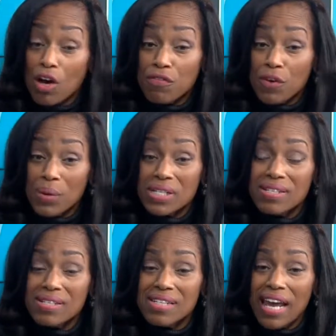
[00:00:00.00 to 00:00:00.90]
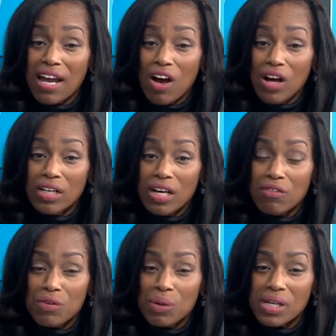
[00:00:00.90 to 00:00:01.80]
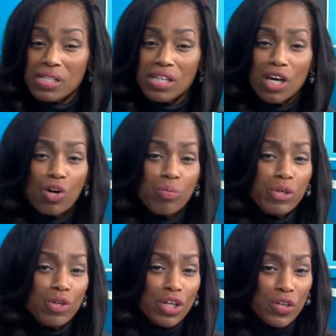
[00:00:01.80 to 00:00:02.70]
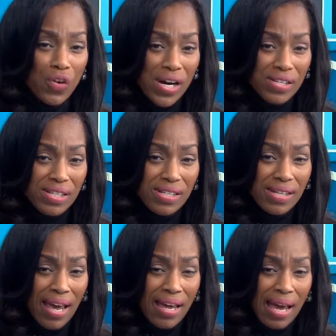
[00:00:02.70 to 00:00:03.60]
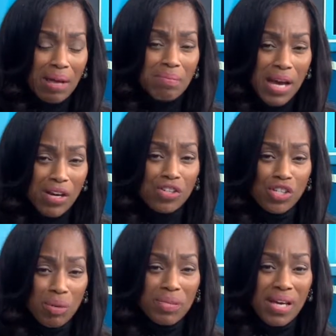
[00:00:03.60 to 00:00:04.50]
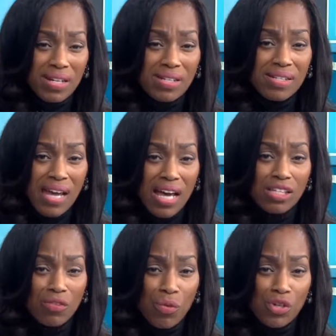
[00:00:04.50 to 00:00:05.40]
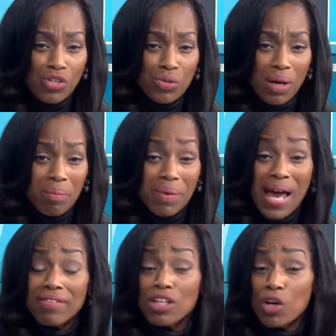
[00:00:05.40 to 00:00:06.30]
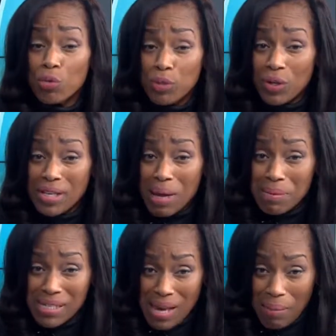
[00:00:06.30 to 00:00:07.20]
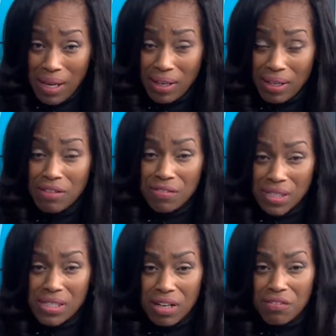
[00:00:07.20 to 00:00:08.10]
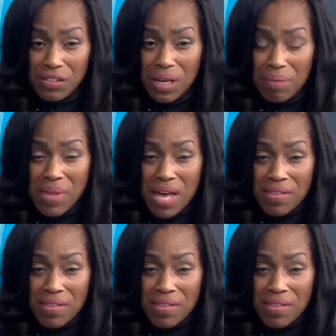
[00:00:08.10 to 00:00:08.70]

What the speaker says: Our focus today on In Focus, the opioid crisis and Mayor Jim Kenney's task force to combat the opioid epidemic in Philadelphia.